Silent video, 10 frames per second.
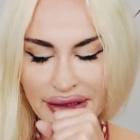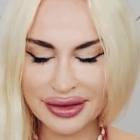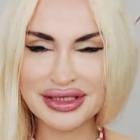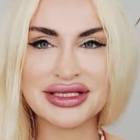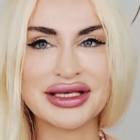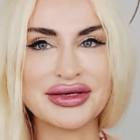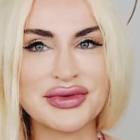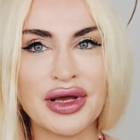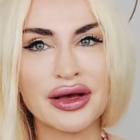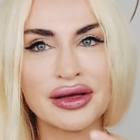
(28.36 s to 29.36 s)
Excuse
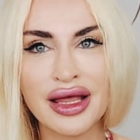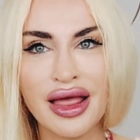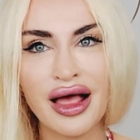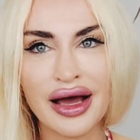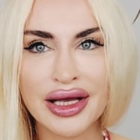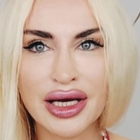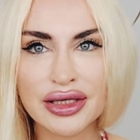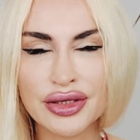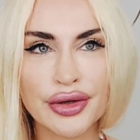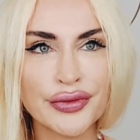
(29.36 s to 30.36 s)
me, I got
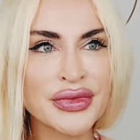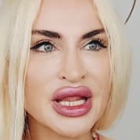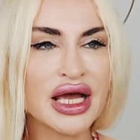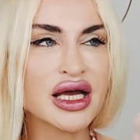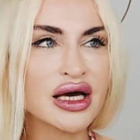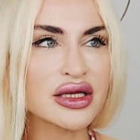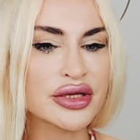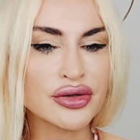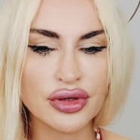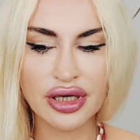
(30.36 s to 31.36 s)
a little
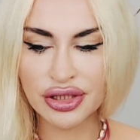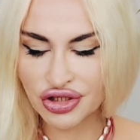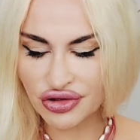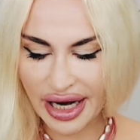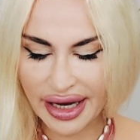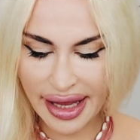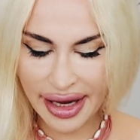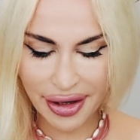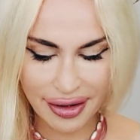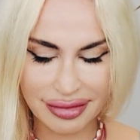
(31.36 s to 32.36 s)
dry
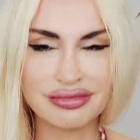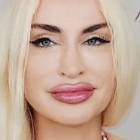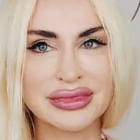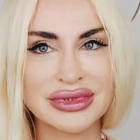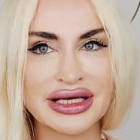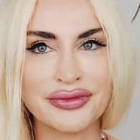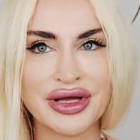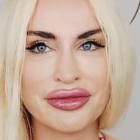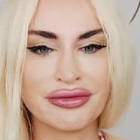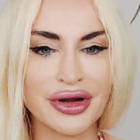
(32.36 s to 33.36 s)
air down my
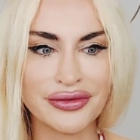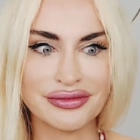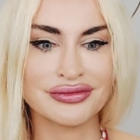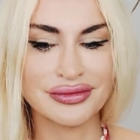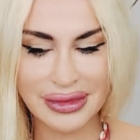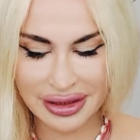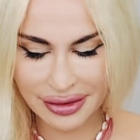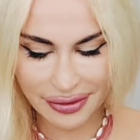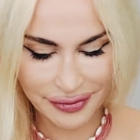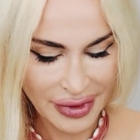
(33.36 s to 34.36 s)
throat. I don't
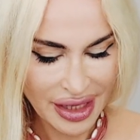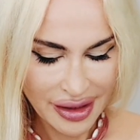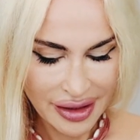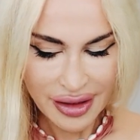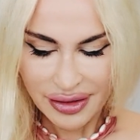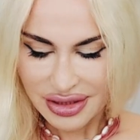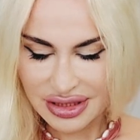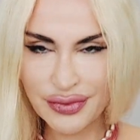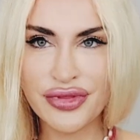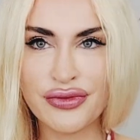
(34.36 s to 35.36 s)
know,
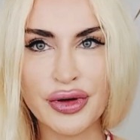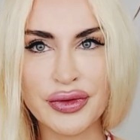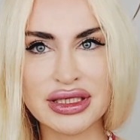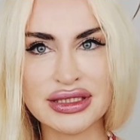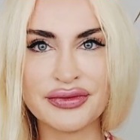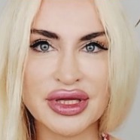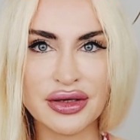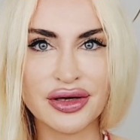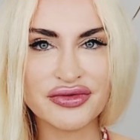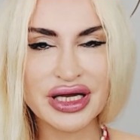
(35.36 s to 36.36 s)
deep throating something
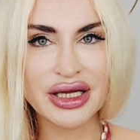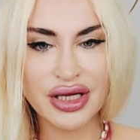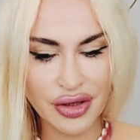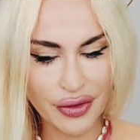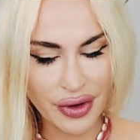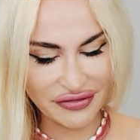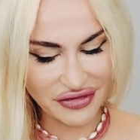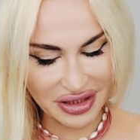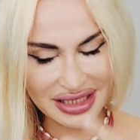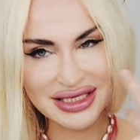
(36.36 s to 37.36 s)
already, you know. I
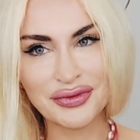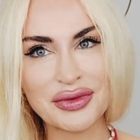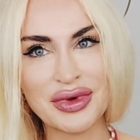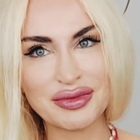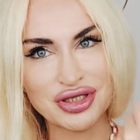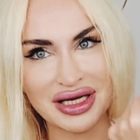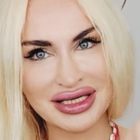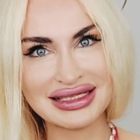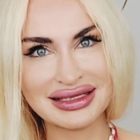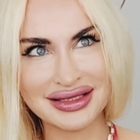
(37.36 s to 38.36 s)
feel like someone maybe tried to
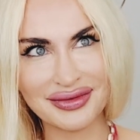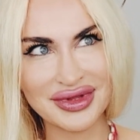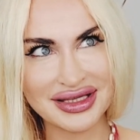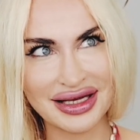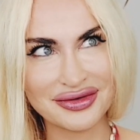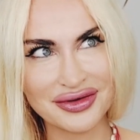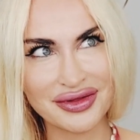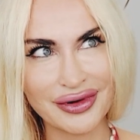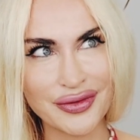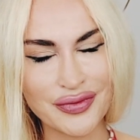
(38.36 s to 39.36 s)
stick something down your
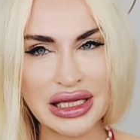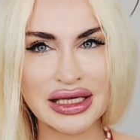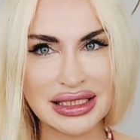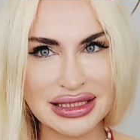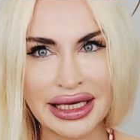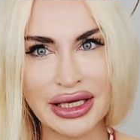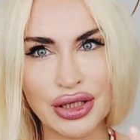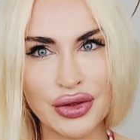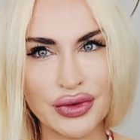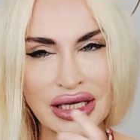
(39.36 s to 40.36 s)
throat, but it's like, you
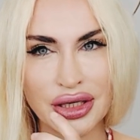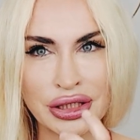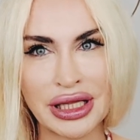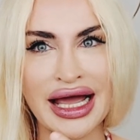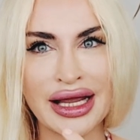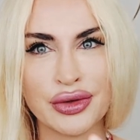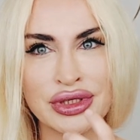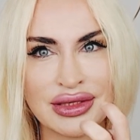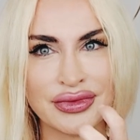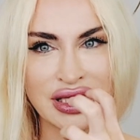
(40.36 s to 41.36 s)
know, like a lie or
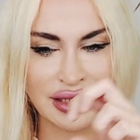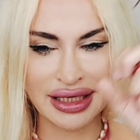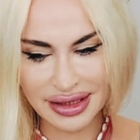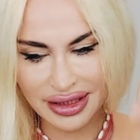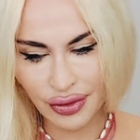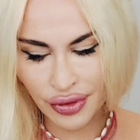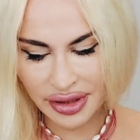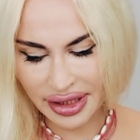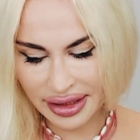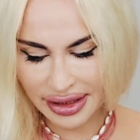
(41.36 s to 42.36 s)
something, like, or
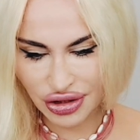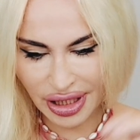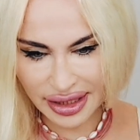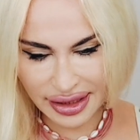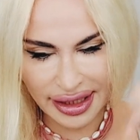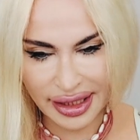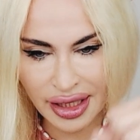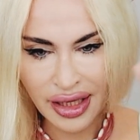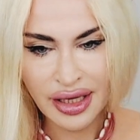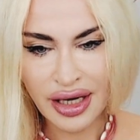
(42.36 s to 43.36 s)
they like try to like
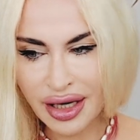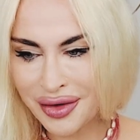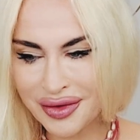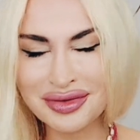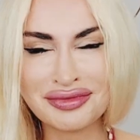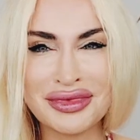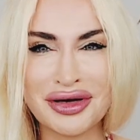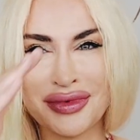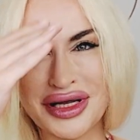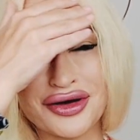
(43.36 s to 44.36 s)
oh
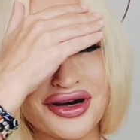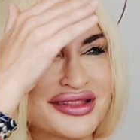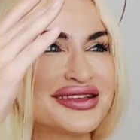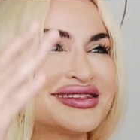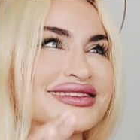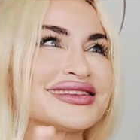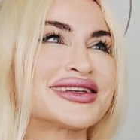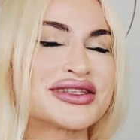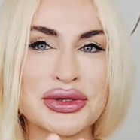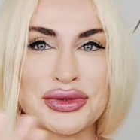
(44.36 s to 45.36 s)
my god, this is
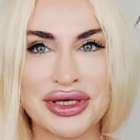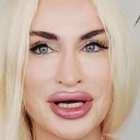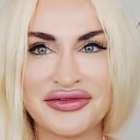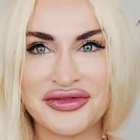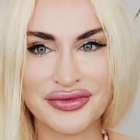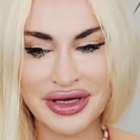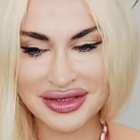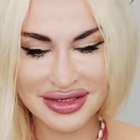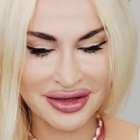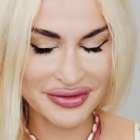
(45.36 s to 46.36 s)
like totally off the
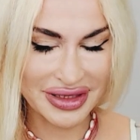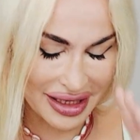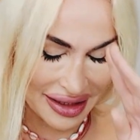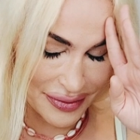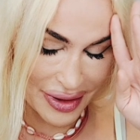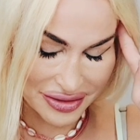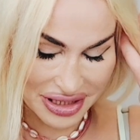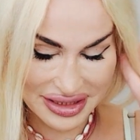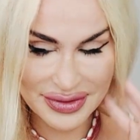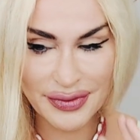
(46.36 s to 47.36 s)
rails already. I
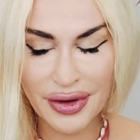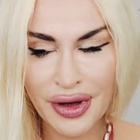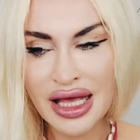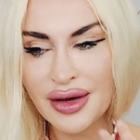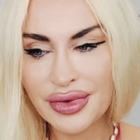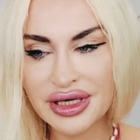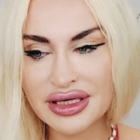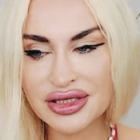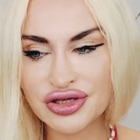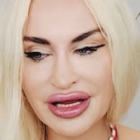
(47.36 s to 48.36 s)
apologize, people, but
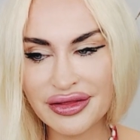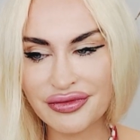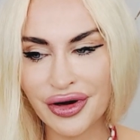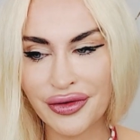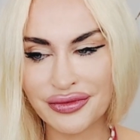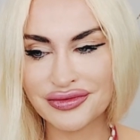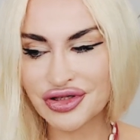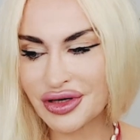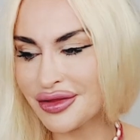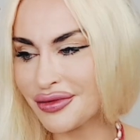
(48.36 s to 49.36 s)
it dry throat,
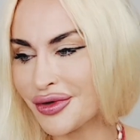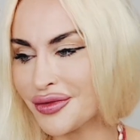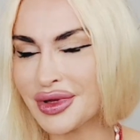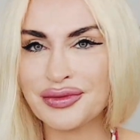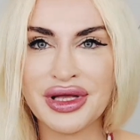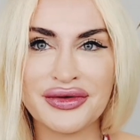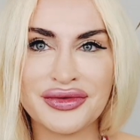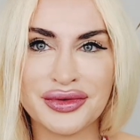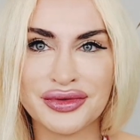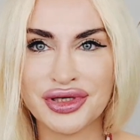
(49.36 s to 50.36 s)
let me have a
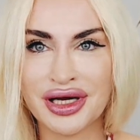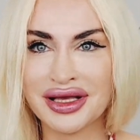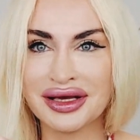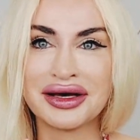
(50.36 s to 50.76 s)
little drink.